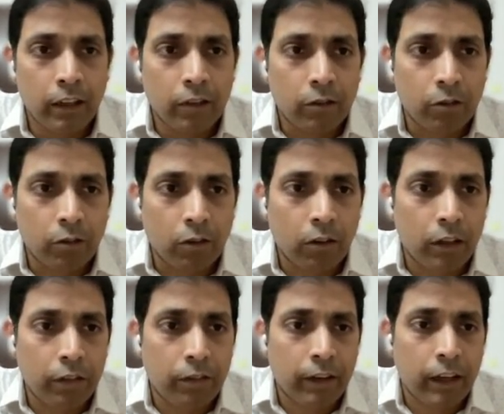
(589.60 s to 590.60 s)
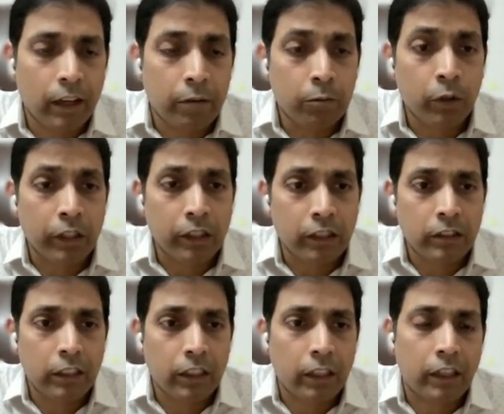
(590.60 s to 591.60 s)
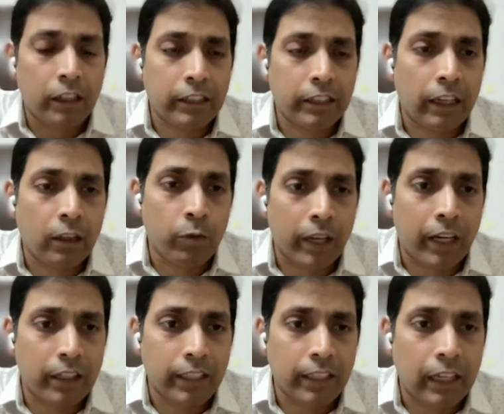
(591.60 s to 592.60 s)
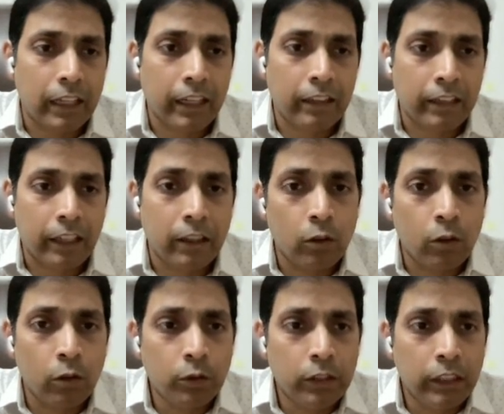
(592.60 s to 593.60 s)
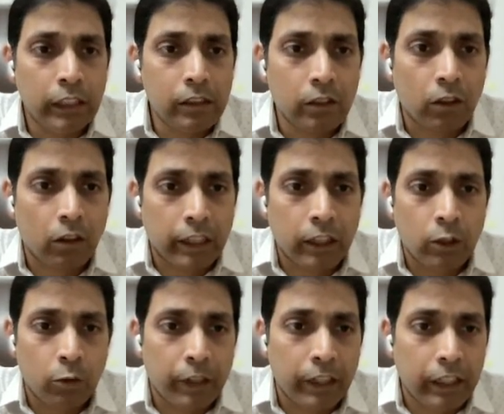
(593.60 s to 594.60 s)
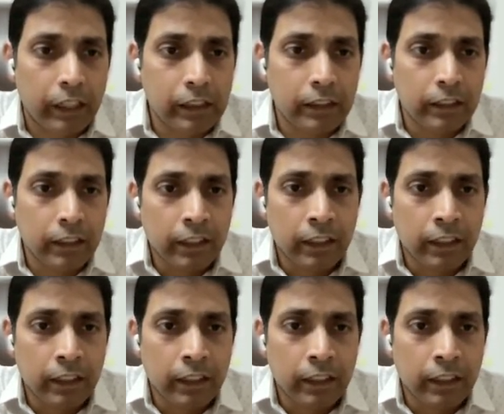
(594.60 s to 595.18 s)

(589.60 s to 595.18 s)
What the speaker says: So, or if I am more interested in understanding where exactly I tend to lose deals or tend to win deals,